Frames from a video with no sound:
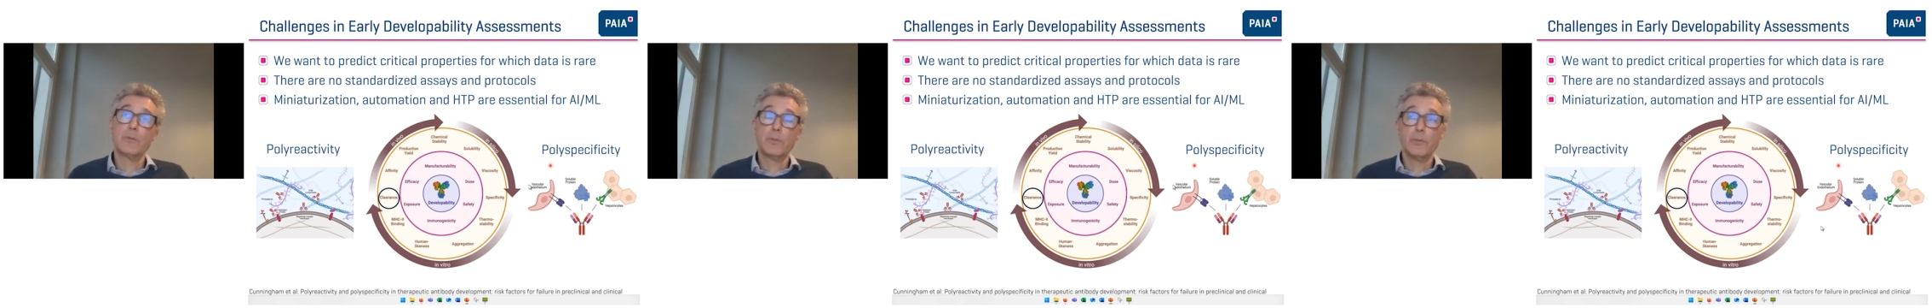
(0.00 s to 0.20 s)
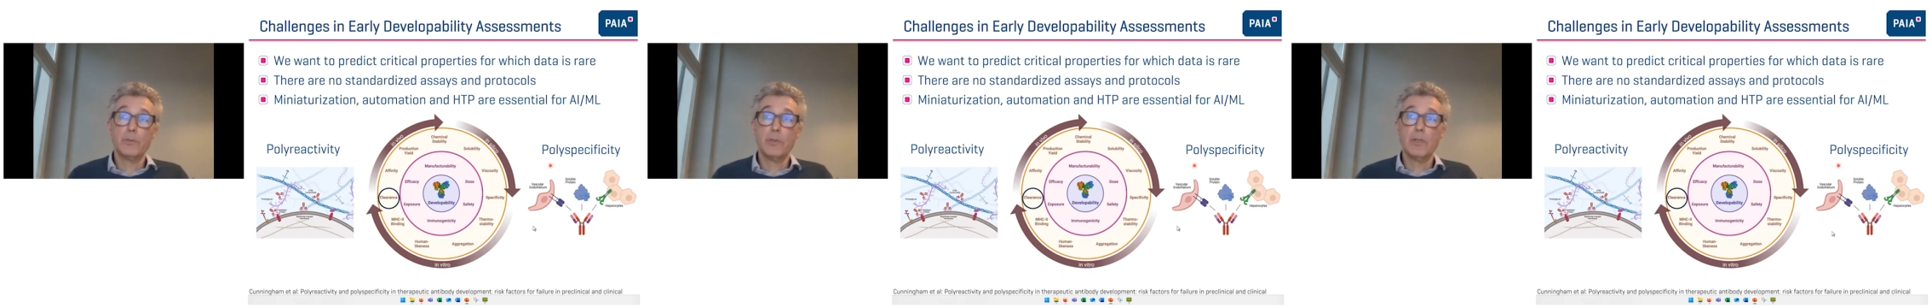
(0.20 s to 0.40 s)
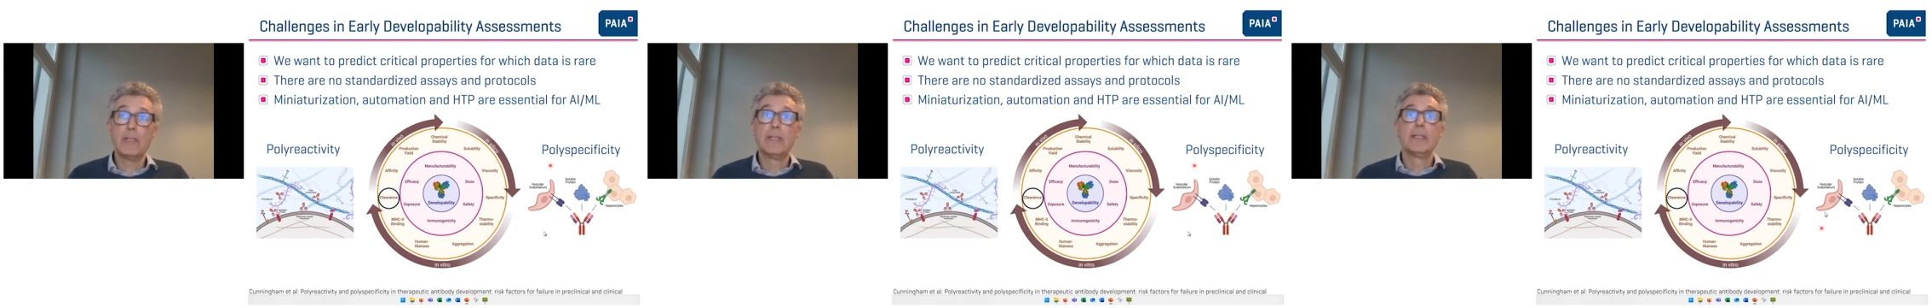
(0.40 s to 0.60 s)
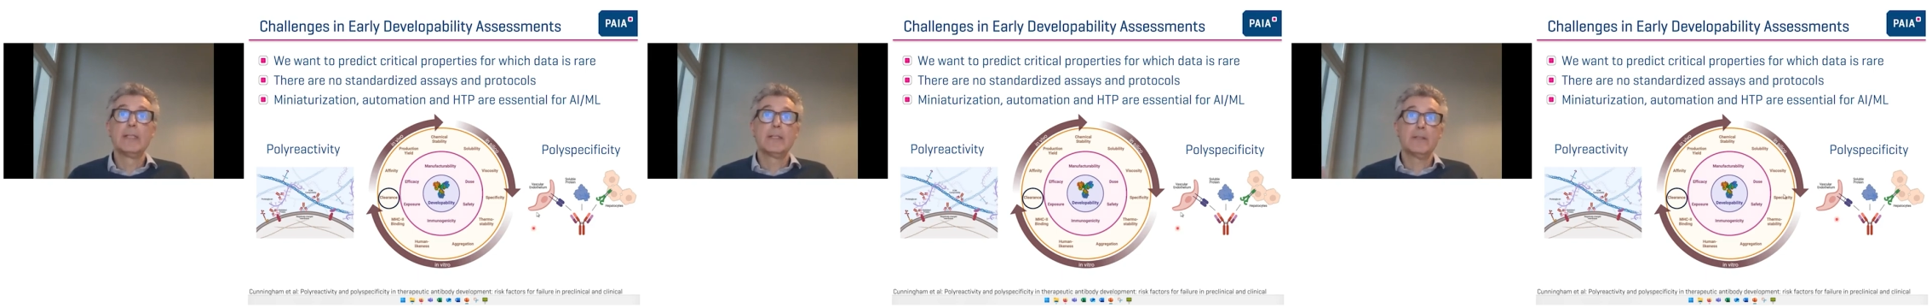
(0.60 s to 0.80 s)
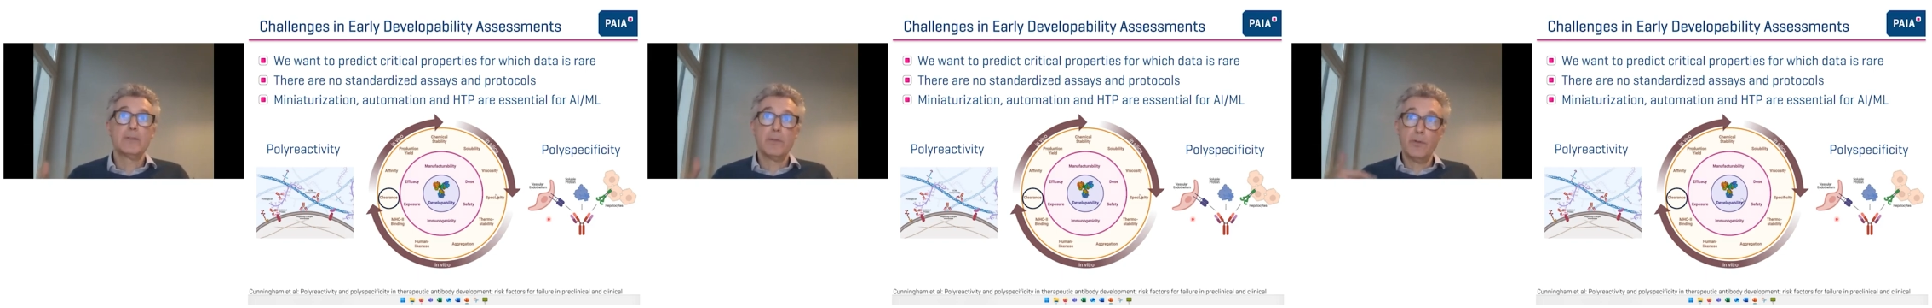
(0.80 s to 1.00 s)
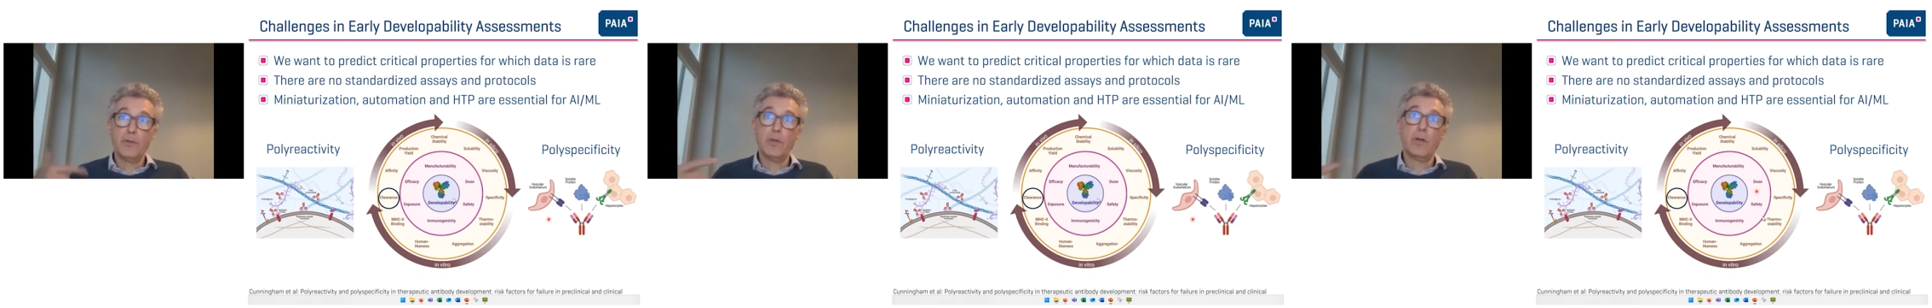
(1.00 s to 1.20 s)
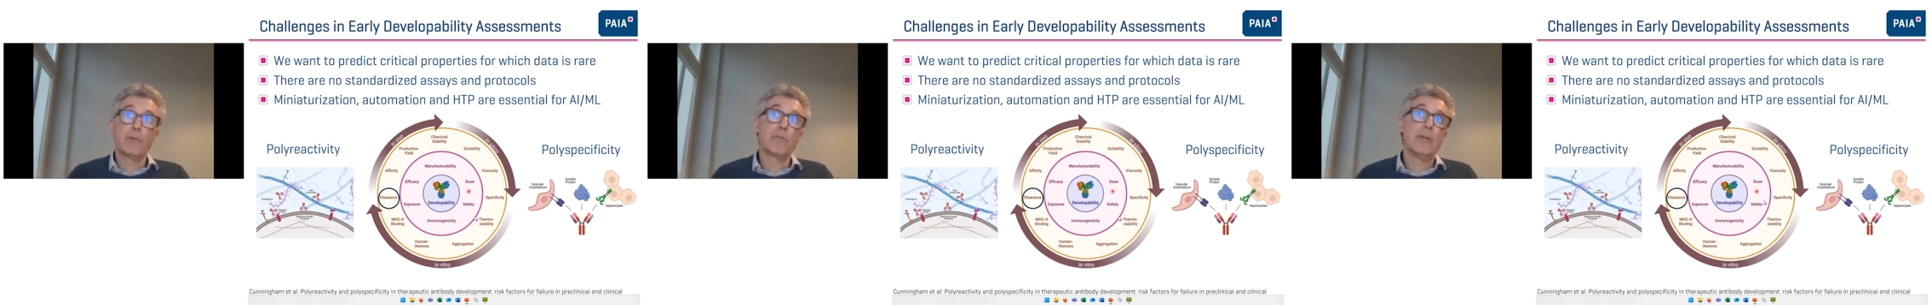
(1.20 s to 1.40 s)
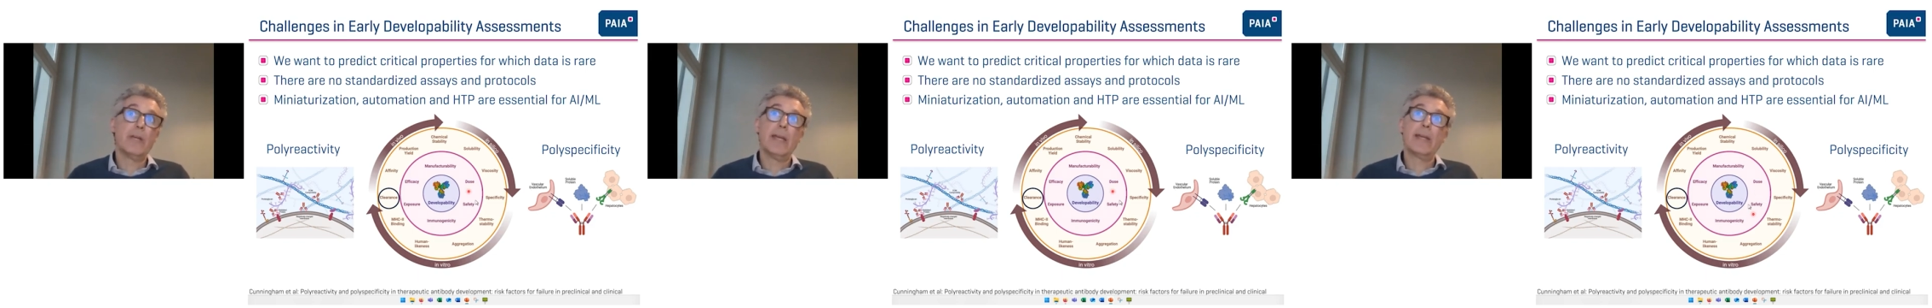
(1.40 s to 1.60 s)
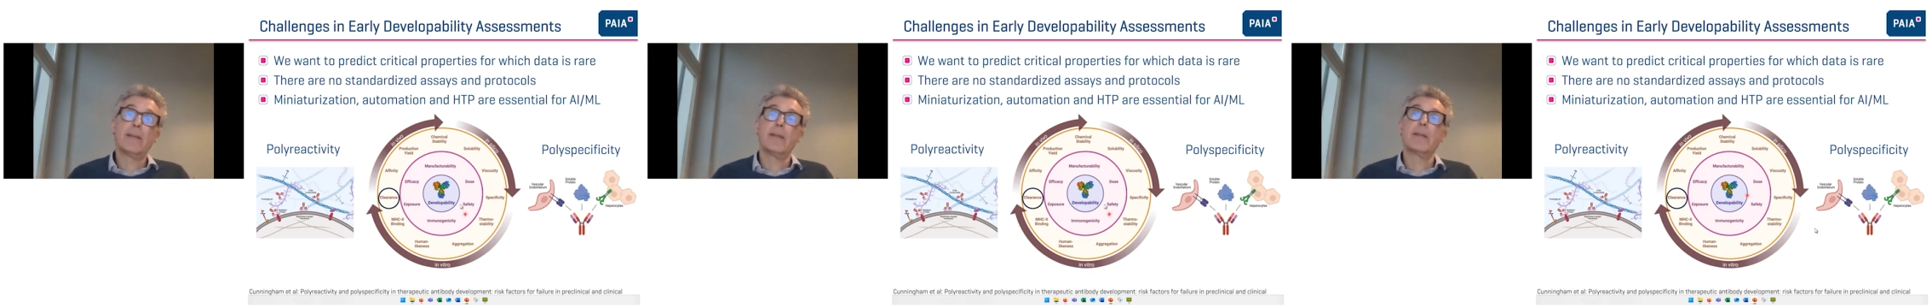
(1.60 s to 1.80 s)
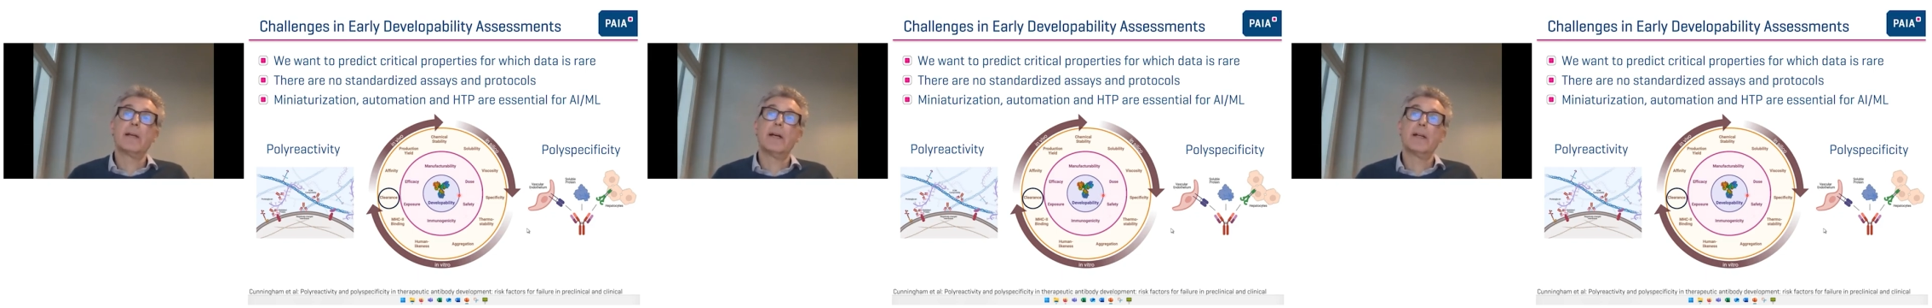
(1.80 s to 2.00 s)
to a
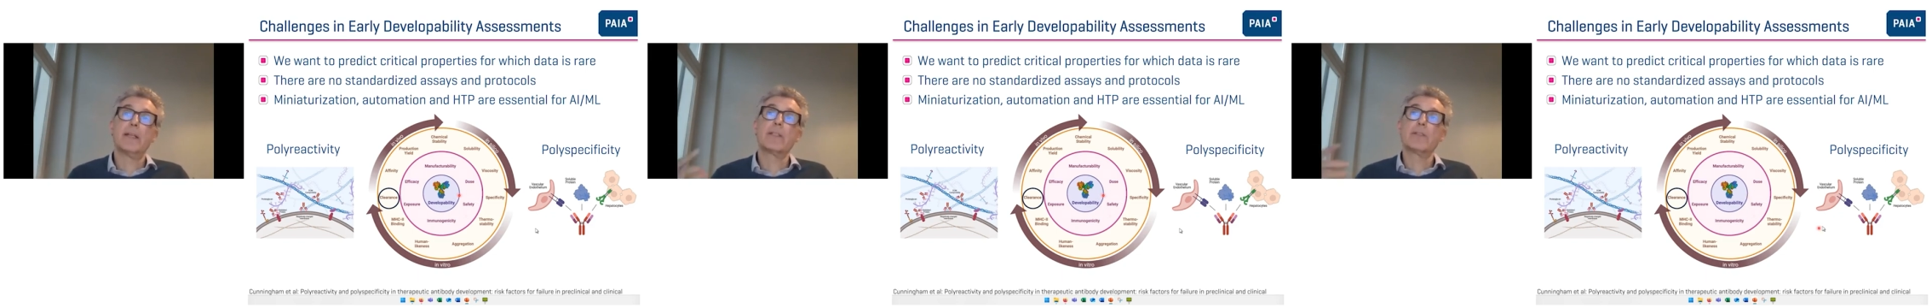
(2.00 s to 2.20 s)
non-related target.